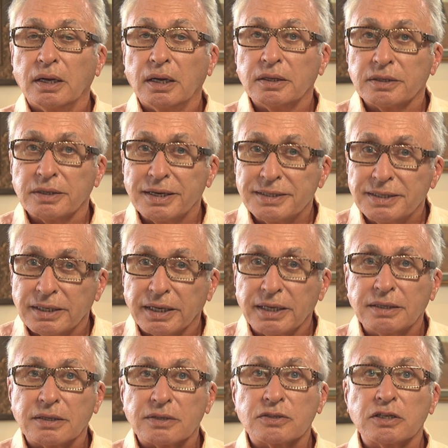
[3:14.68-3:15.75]
In the
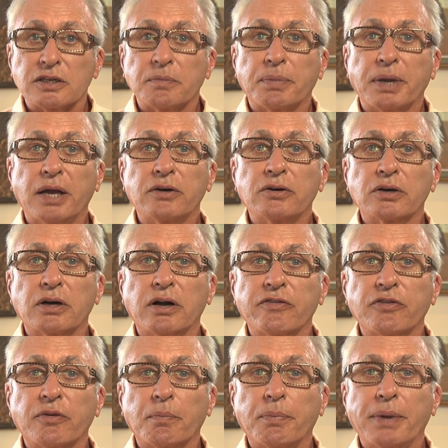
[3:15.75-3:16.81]
1980s, the
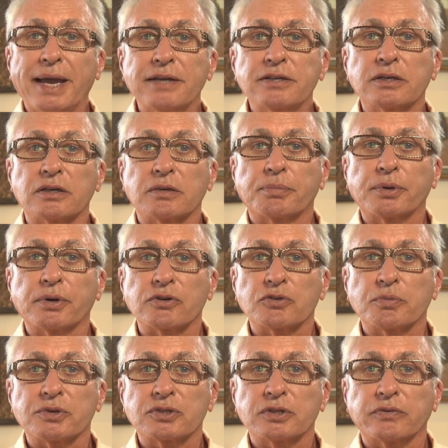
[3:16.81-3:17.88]
paragraph pattern
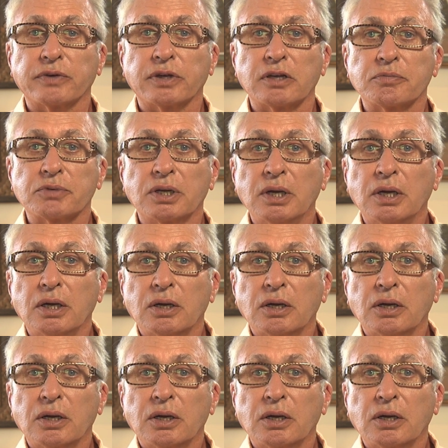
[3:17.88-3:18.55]
approach was developed